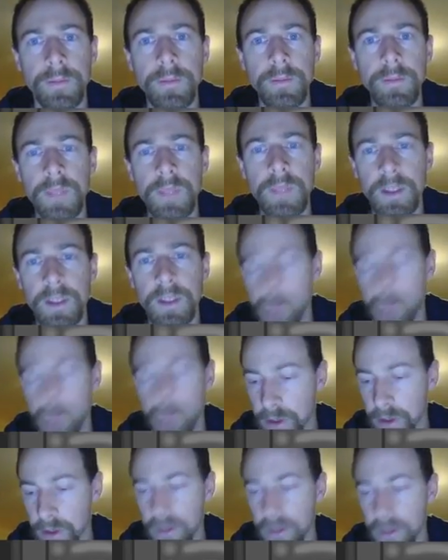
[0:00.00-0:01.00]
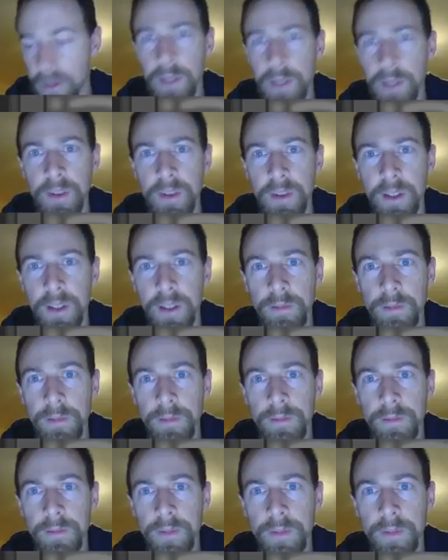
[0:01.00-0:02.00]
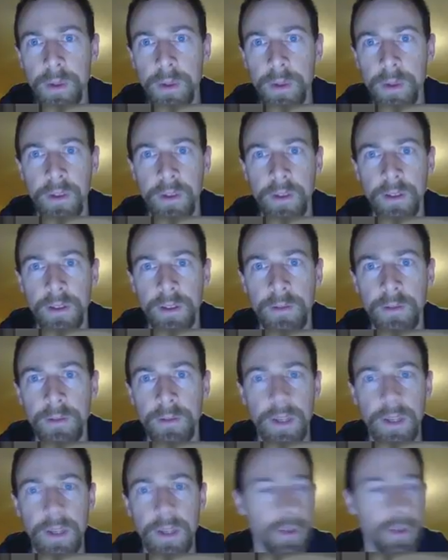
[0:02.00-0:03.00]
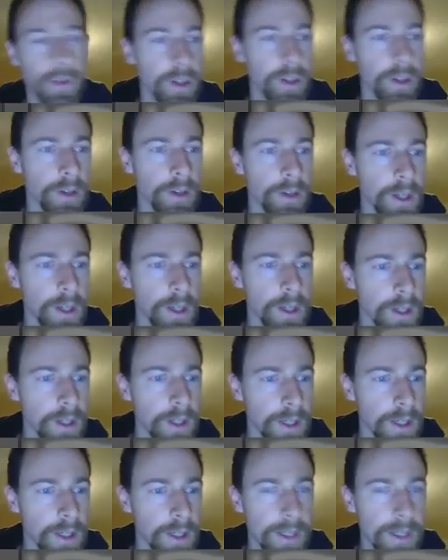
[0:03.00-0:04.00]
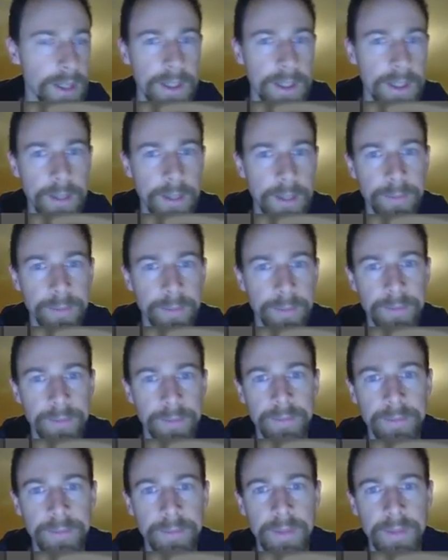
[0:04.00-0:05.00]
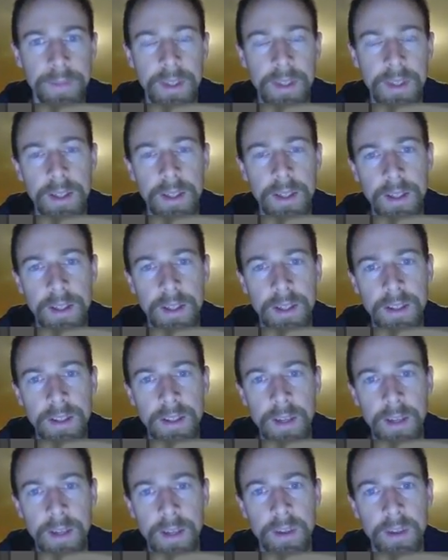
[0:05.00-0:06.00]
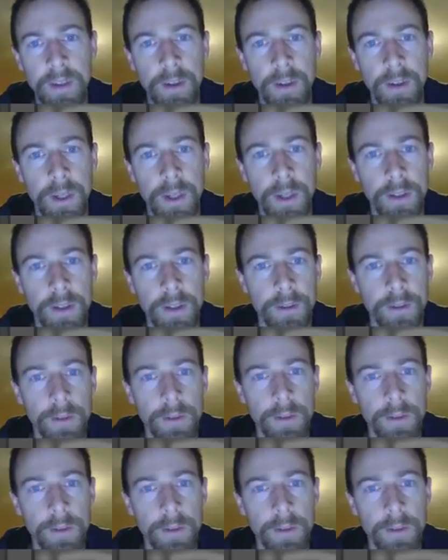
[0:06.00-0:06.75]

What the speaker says: This postage stamp design, or whatever it is, I don't even know. And these hammers are quite cool.